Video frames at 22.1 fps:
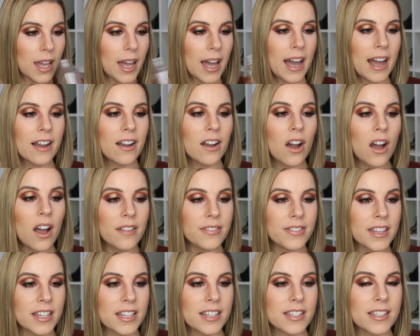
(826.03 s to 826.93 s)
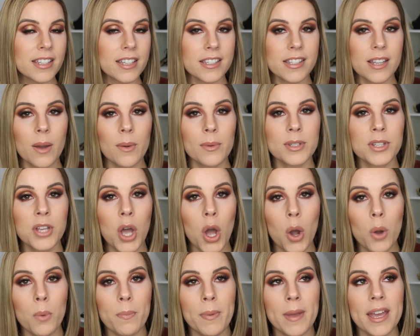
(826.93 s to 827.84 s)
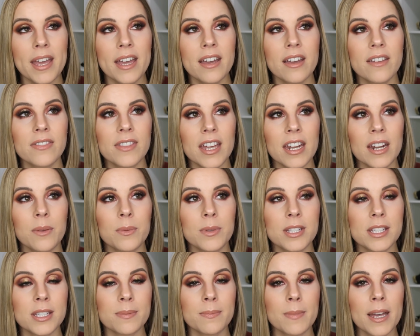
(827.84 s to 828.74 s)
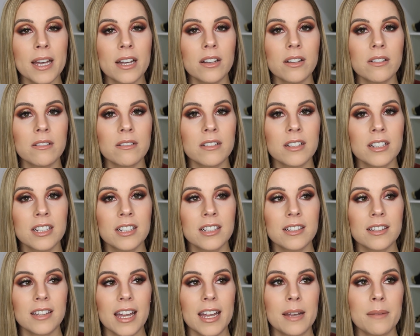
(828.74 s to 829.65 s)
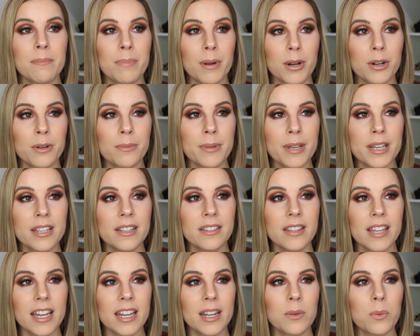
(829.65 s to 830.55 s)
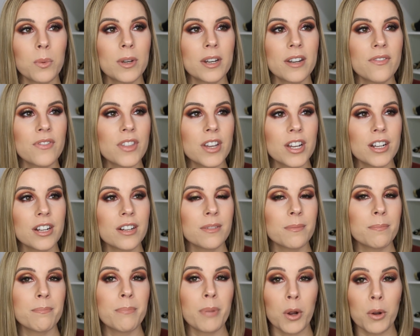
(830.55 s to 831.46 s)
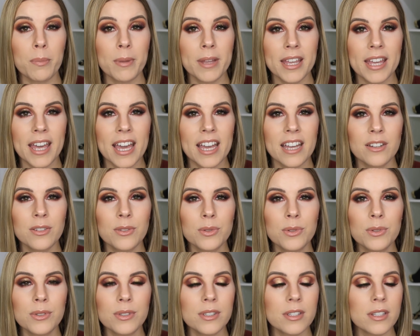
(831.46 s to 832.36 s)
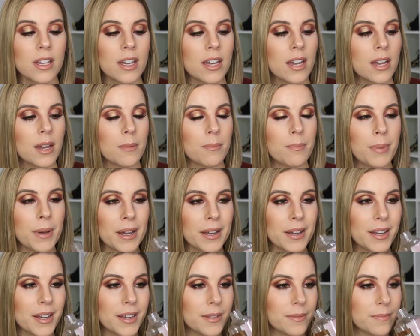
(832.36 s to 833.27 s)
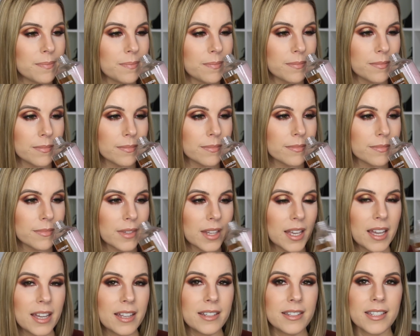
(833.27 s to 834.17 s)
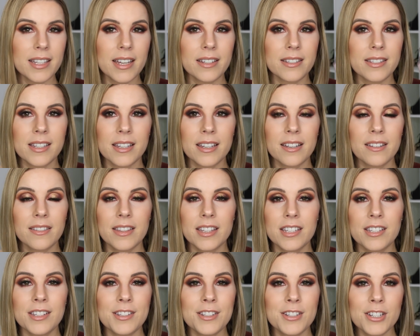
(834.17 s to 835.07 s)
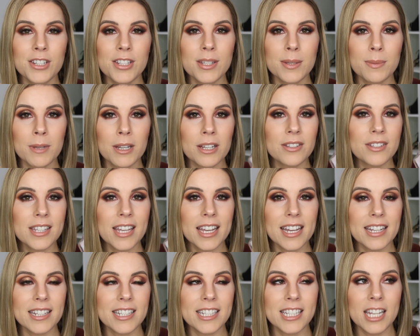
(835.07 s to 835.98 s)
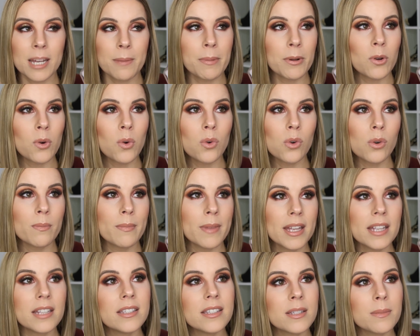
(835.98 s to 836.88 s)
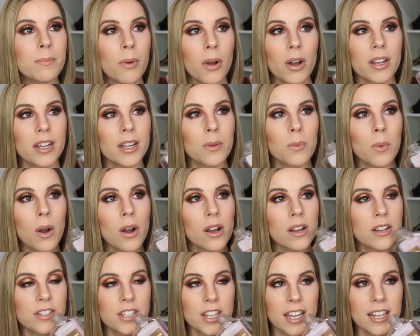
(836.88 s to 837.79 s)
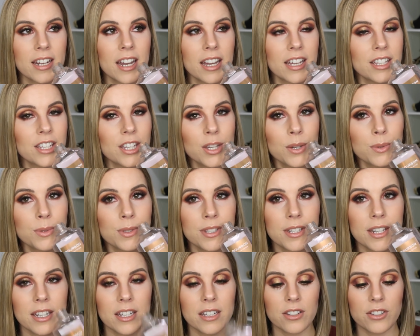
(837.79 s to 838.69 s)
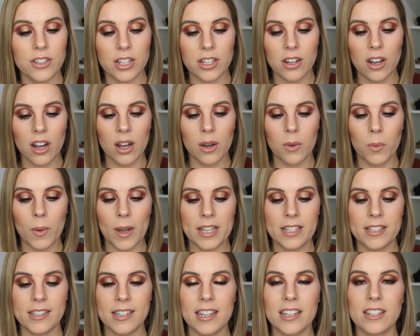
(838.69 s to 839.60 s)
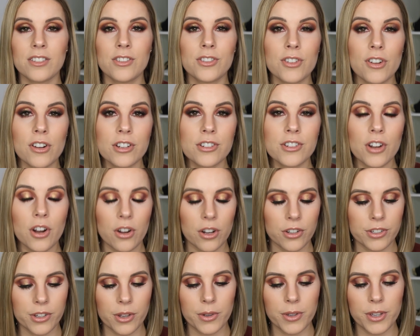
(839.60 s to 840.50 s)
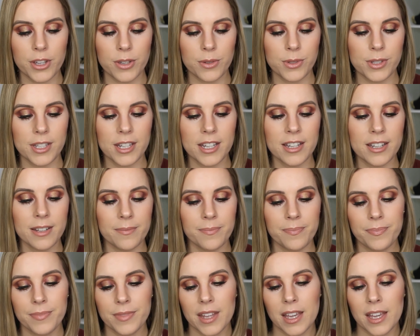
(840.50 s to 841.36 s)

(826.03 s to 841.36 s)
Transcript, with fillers: I got this because I was hoping that it would smell like bourbon, like one of their bourbon candles, but it doesn't. This just smells like a typical men's body wash and I used it to not waste it and Josh also used it.